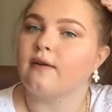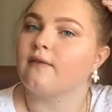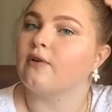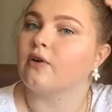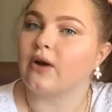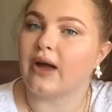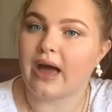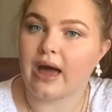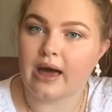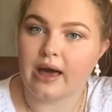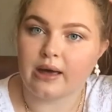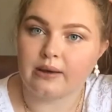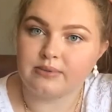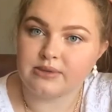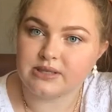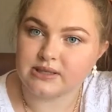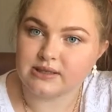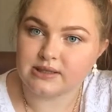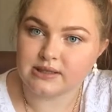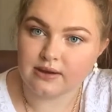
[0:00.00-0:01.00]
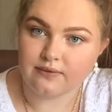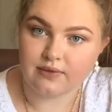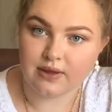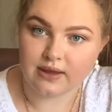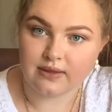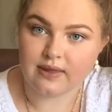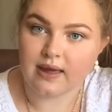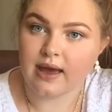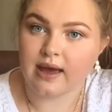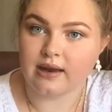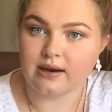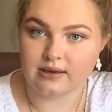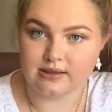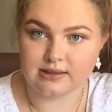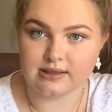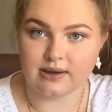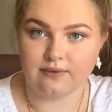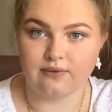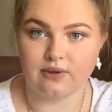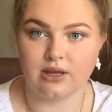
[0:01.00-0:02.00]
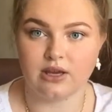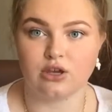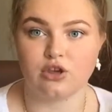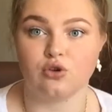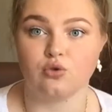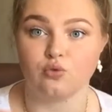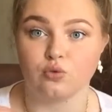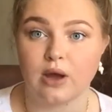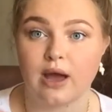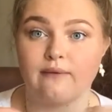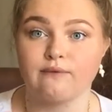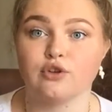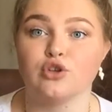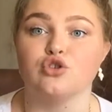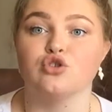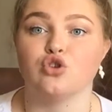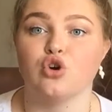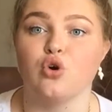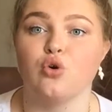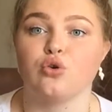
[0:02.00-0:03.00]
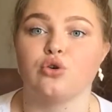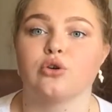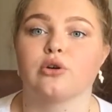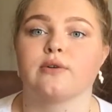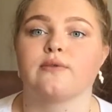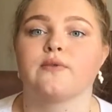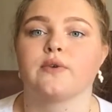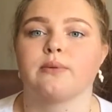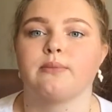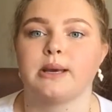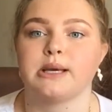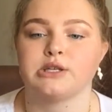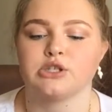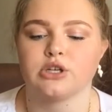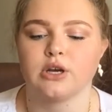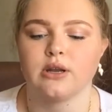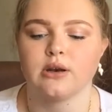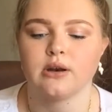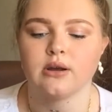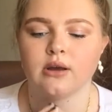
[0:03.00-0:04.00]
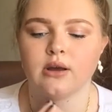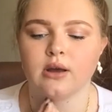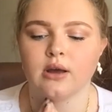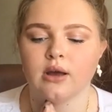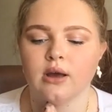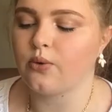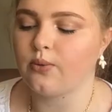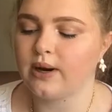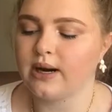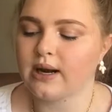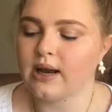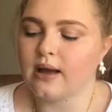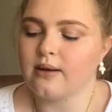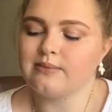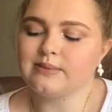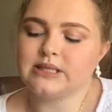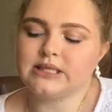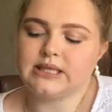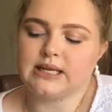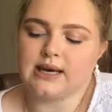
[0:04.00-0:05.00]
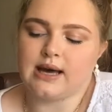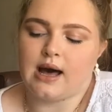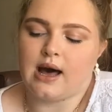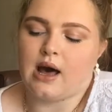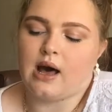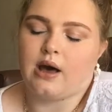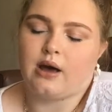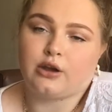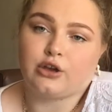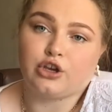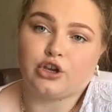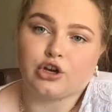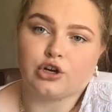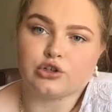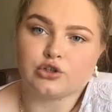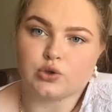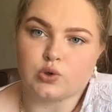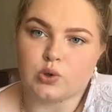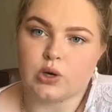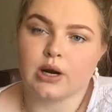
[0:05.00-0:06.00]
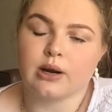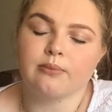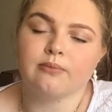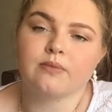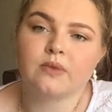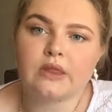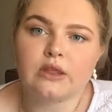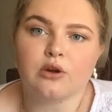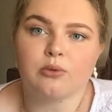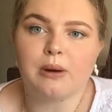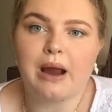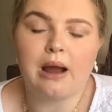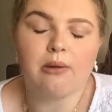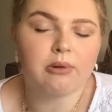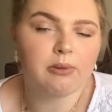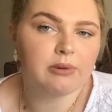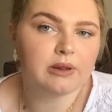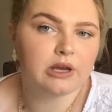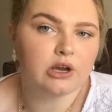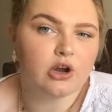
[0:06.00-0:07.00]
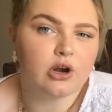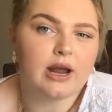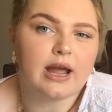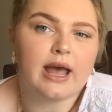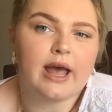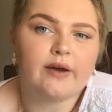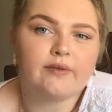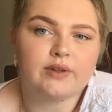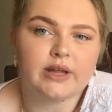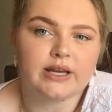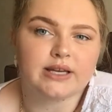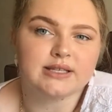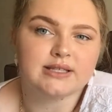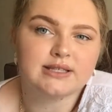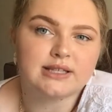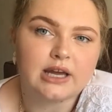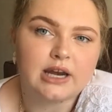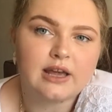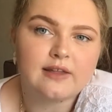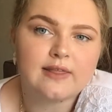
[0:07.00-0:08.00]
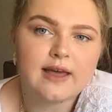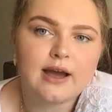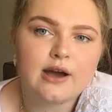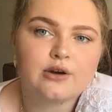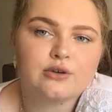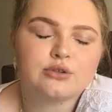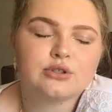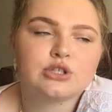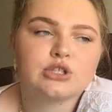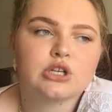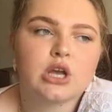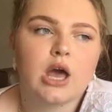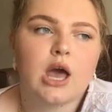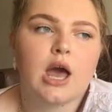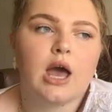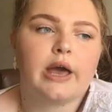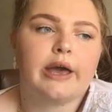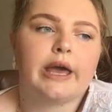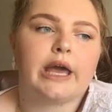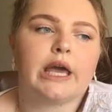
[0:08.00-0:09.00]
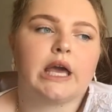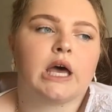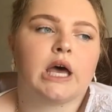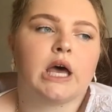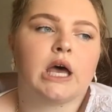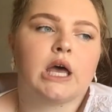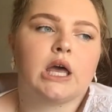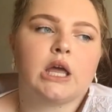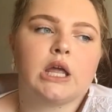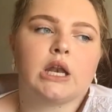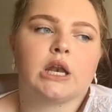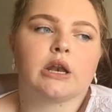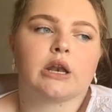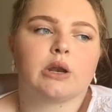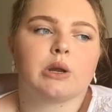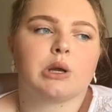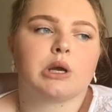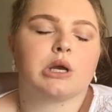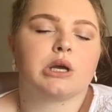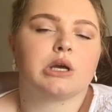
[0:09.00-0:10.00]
vocabs and stuff like that. It's definitely, you have to know your information. So when it comes to your dorm, you're probably gonna have like a study lounge, and